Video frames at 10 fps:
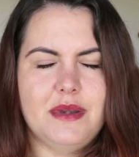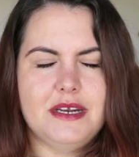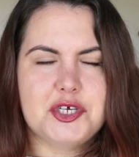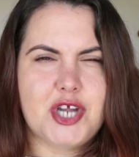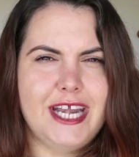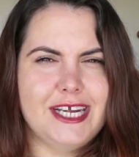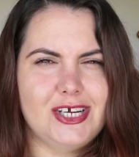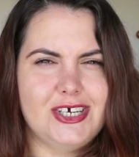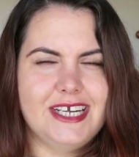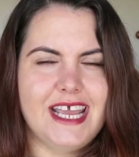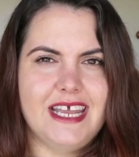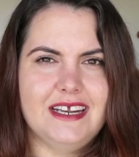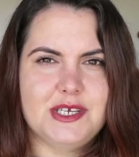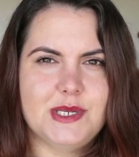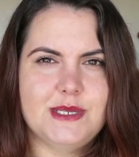went and tried it on, and
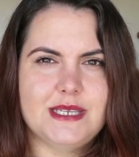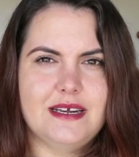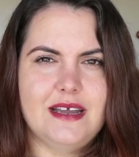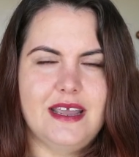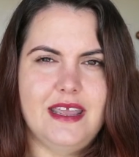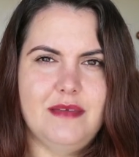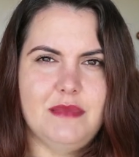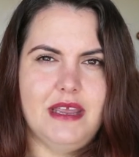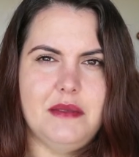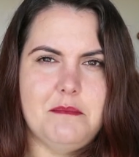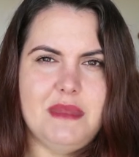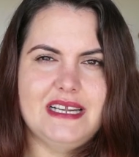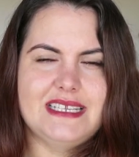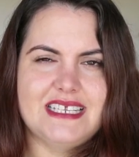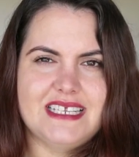it turns out I am a
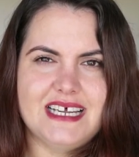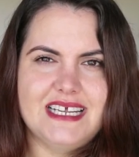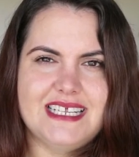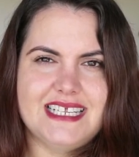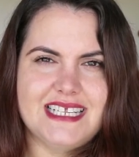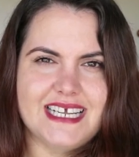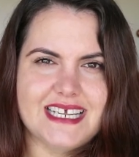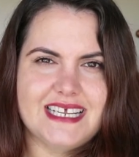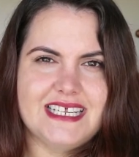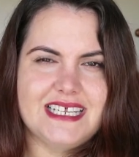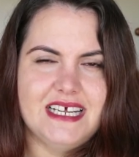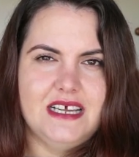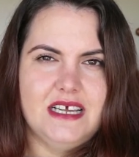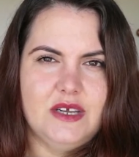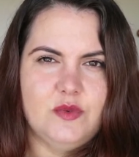men's size 6,
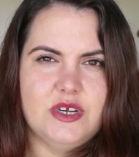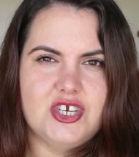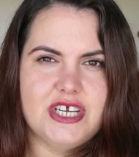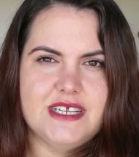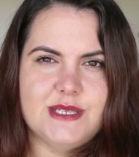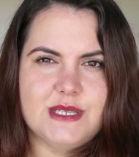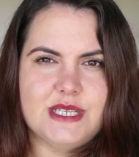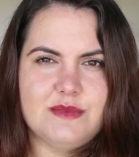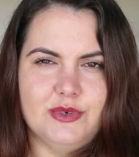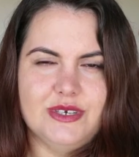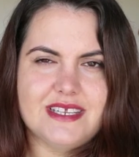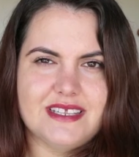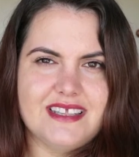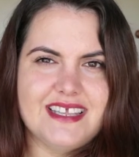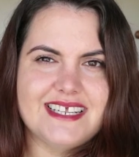which is the smallest
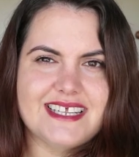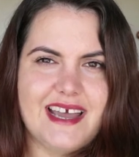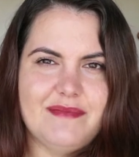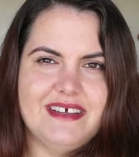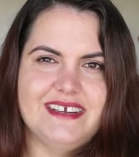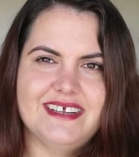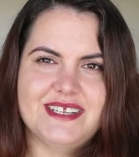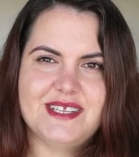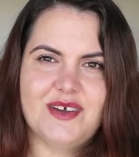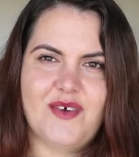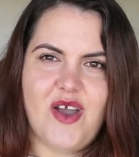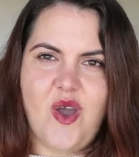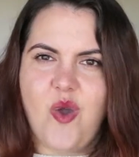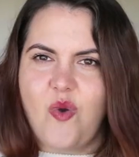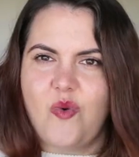that these come in. So,
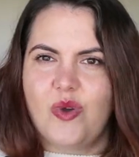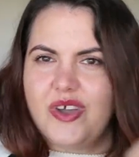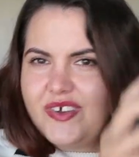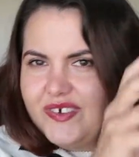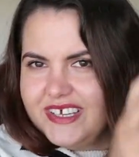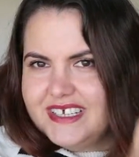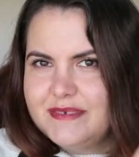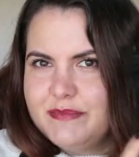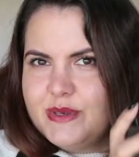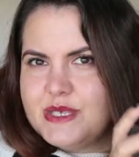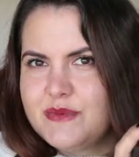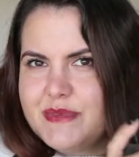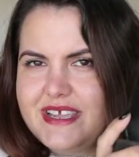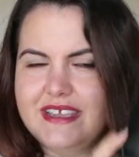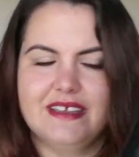woohoo! Boots for
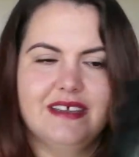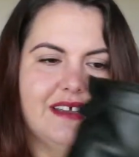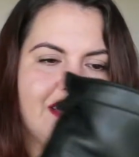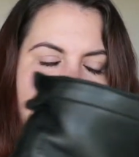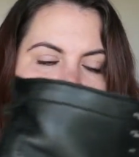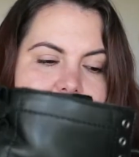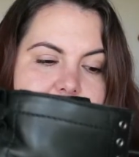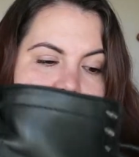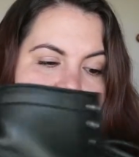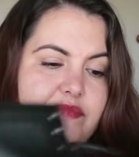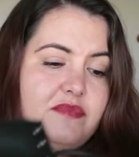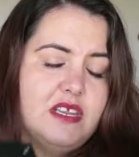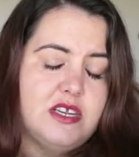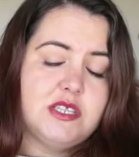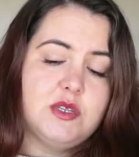me.
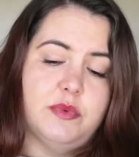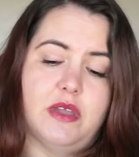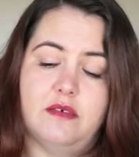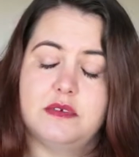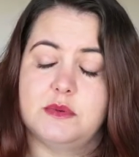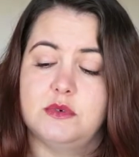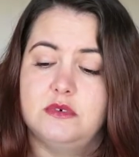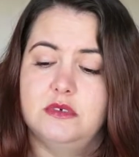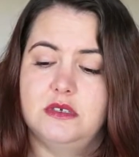They're just super comfortable.